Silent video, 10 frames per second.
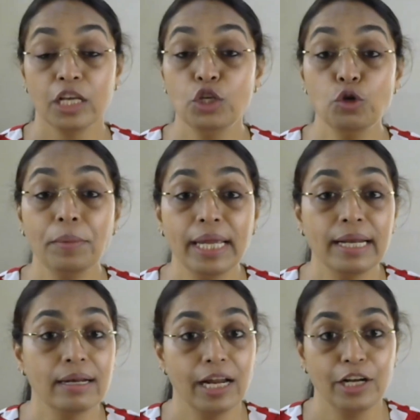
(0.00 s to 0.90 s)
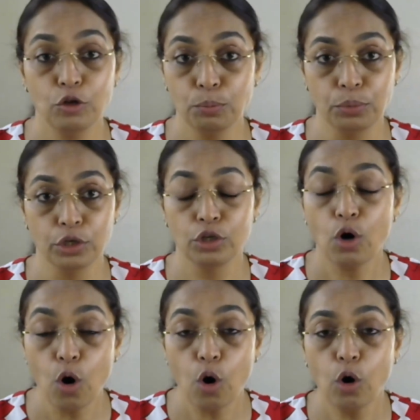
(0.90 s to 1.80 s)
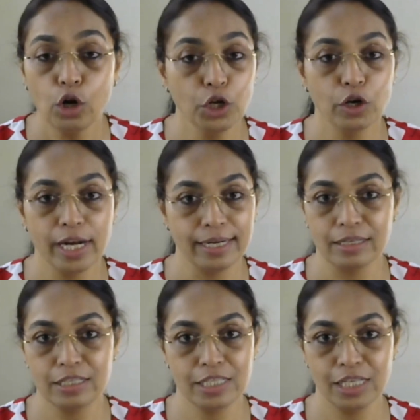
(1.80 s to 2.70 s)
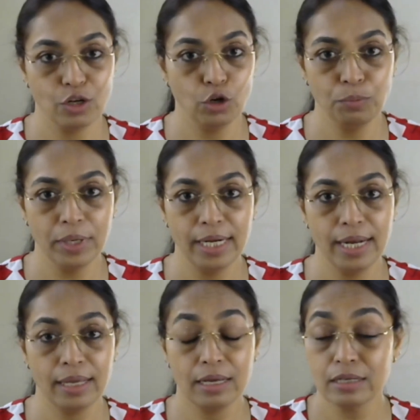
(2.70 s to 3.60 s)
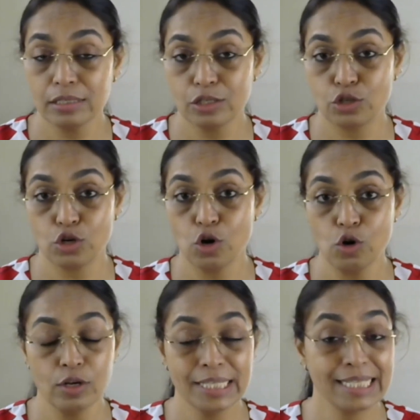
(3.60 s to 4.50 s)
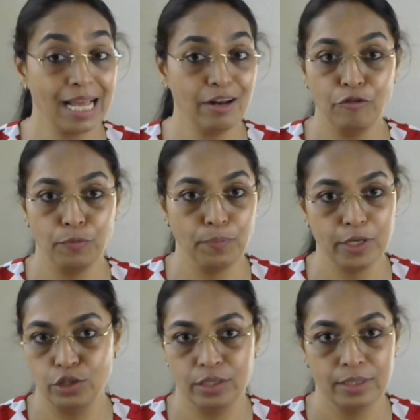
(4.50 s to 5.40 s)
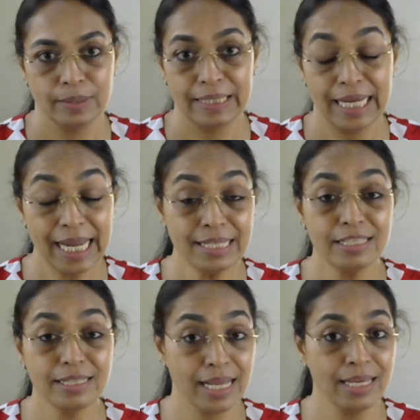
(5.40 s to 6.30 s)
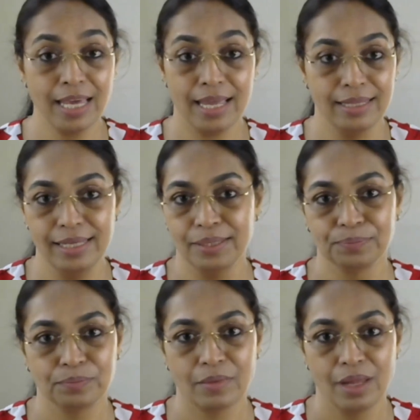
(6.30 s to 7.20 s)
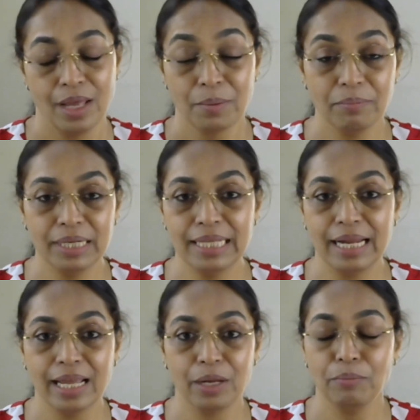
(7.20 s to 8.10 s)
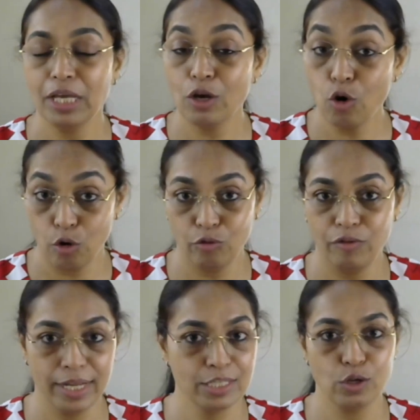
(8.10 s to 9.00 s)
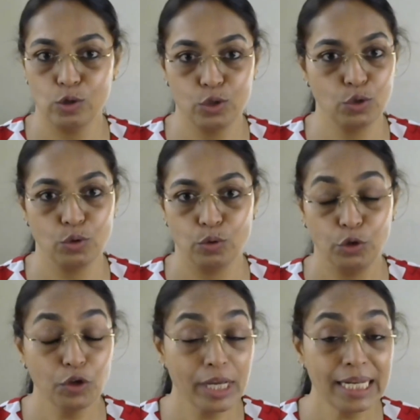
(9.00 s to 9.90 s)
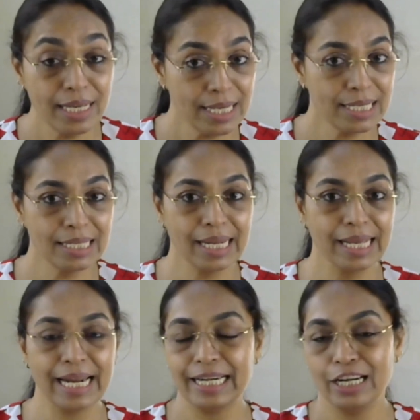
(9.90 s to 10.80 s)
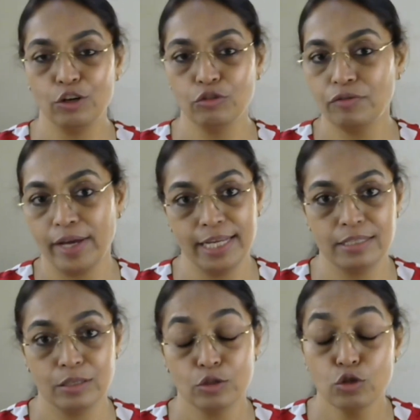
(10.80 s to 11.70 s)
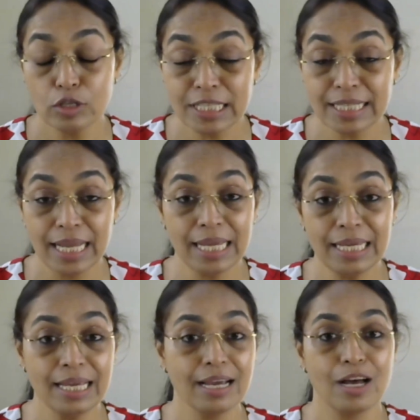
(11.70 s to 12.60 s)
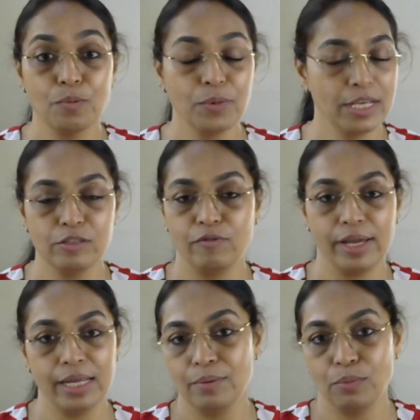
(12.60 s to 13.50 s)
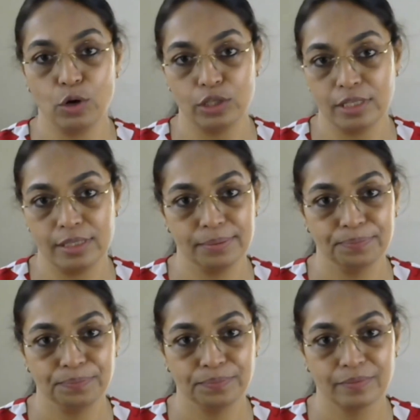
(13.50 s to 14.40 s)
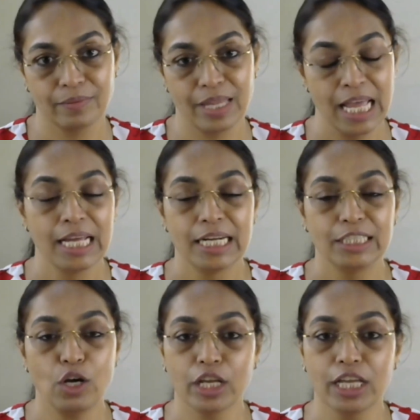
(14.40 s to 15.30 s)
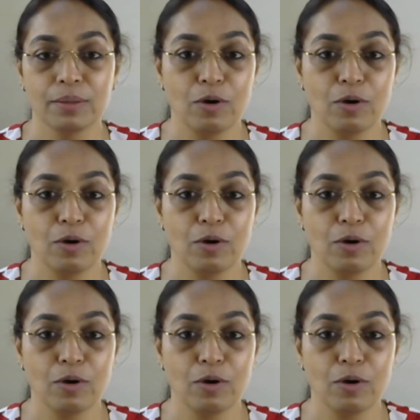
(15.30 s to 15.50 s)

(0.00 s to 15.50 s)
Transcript: You may try to put all your energy on building a strong self-image and staying healthy. But there can be conflicts also. You can easily get into fights. So staying calm is very important. Talking